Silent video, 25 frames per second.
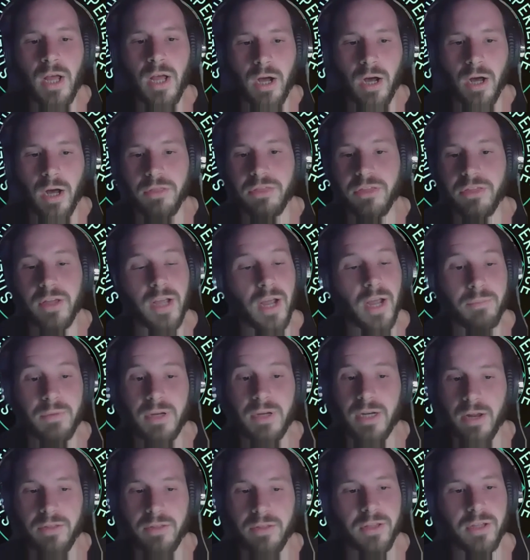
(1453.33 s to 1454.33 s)
uh, thing. I
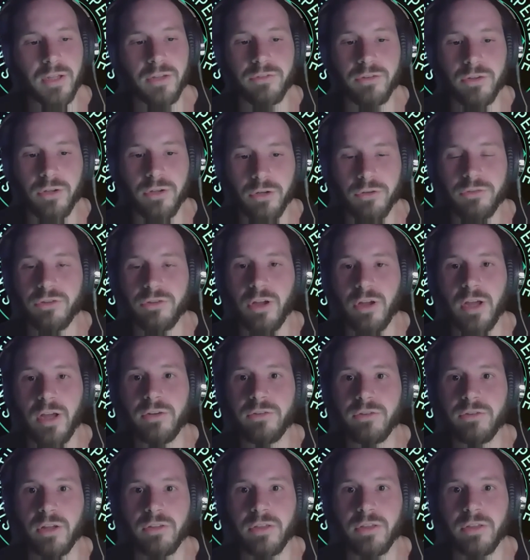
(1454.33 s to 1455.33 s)
mean, I think it's going to
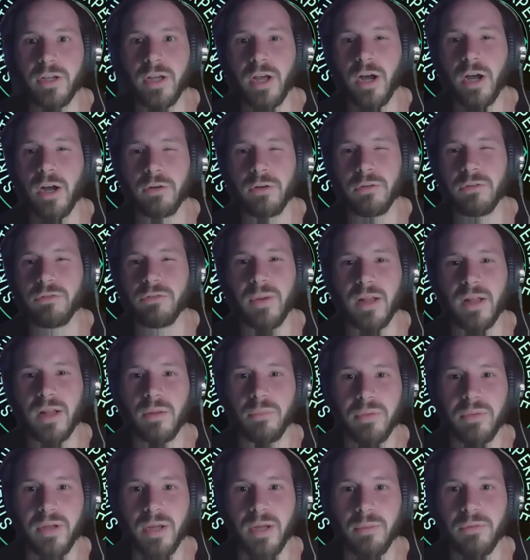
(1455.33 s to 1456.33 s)
change. I think Cochran from
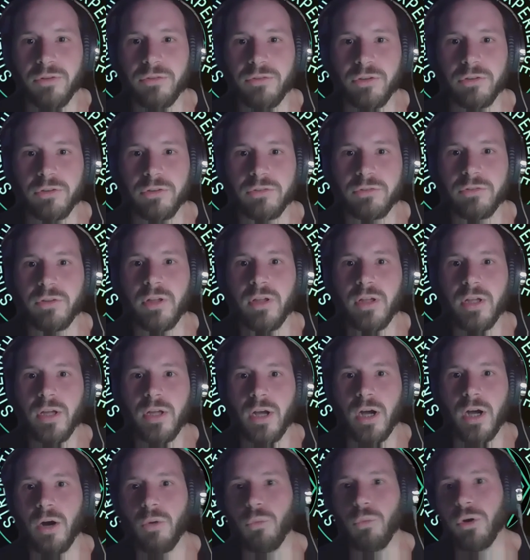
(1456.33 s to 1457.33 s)
Alabama just
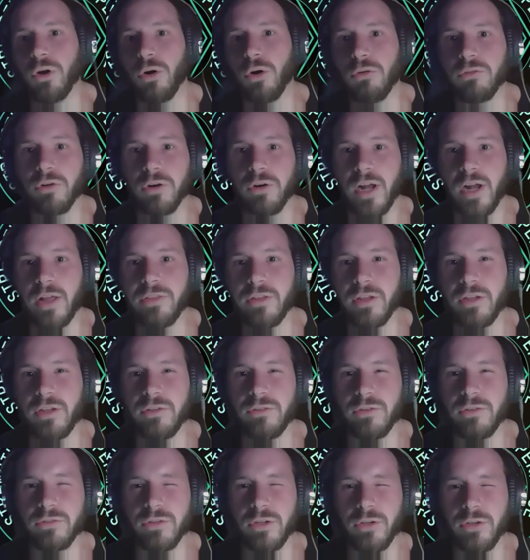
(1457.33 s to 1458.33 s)
uh, went over, and I think
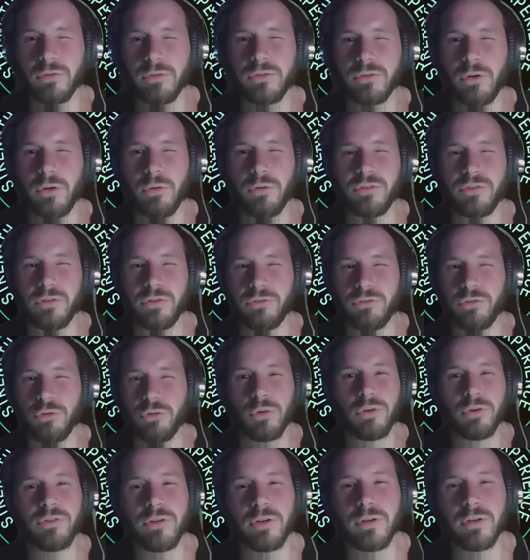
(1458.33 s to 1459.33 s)
he's a skills coach at
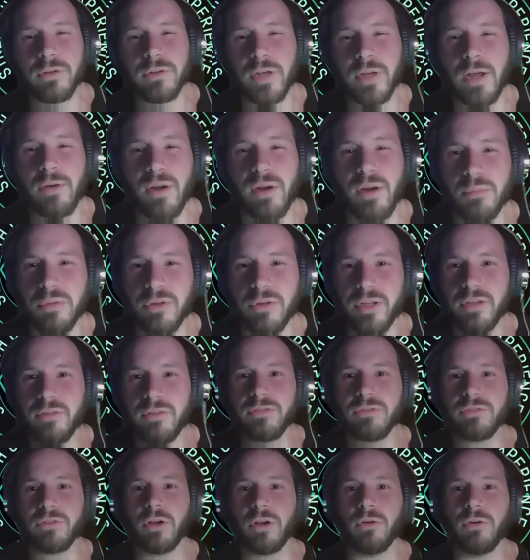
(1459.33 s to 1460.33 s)
Georgia now, I
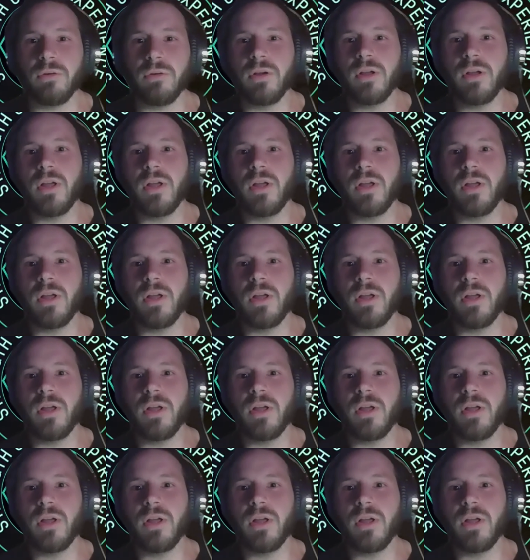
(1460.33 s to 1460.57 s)
believe. So,